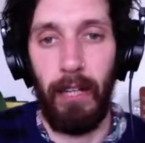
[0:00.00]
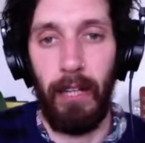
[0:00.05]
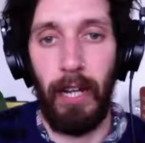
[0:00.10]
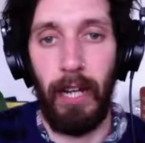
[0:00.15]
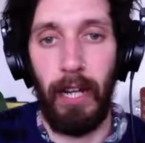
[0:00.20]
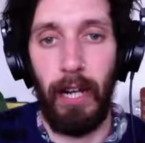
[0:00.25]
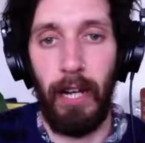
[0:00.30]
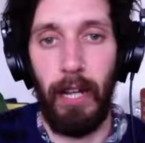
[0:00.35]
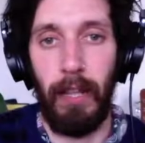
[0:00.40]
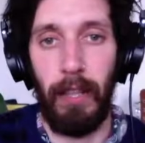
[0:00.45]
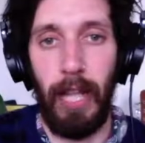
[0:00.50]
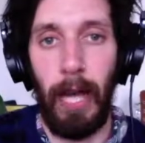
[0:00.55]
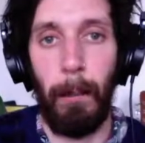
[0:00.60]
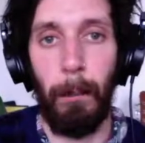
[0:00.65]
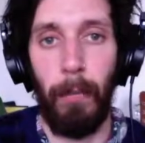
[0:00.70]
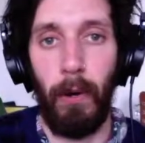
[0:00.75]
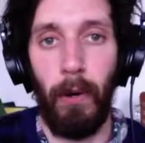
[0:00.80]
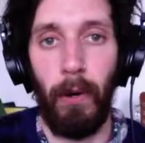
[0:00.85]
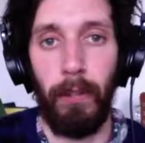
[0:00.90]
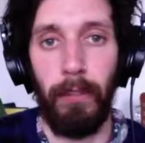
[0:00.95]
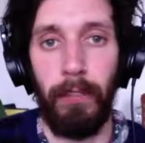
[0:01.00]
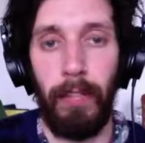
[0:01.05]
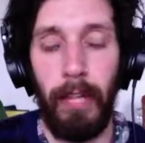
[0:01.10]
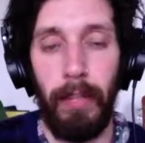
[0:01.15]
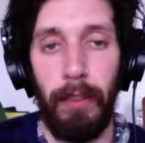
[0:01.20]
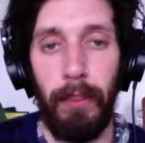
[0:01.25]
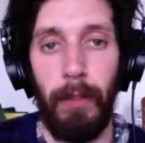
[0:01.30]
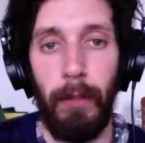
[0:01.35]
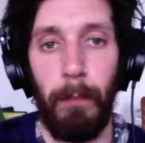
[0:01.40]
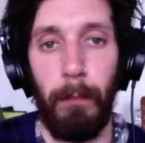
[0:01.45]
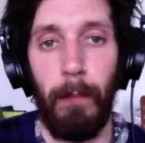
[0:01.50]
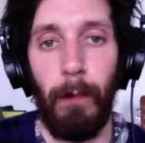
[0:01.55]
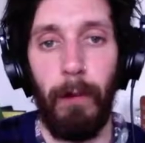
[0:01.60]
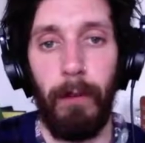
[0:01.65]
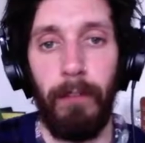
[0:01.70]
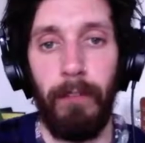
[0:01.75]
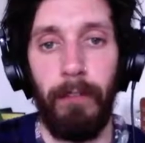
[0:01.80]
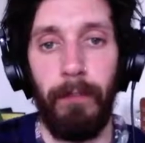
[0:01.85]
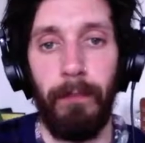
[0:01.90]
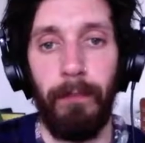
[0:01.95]
that box, that third
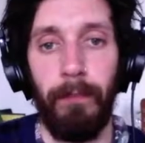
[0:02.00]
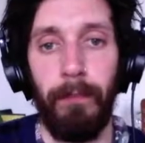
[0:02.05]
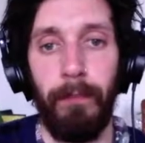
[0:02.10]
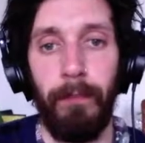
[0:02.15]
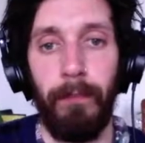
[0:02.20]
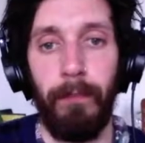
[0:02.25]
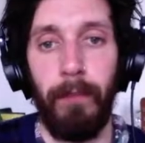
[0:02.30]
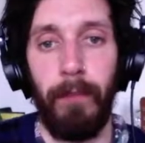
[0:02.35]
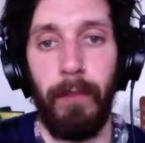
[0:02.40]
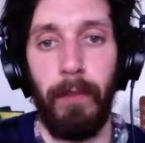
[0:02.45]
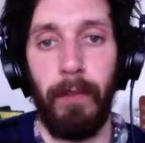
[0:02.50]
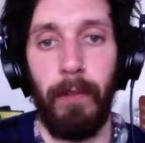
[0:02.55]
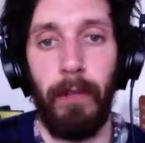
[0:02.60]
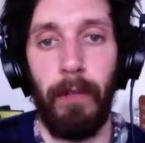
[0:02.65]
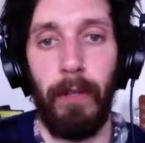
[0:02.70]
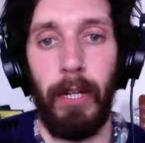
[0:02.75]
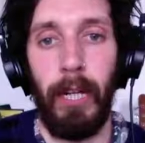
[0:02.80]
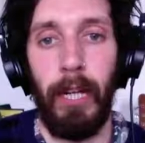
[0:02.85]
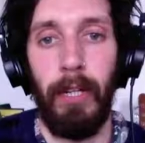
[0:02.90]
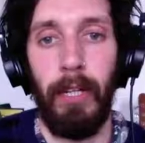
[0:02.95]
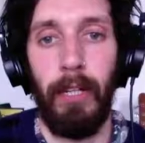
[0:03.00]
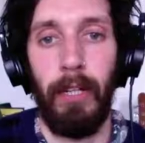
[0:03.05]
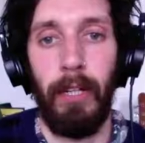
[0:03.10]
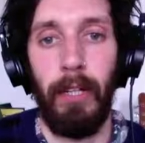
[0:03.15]
box. Okay?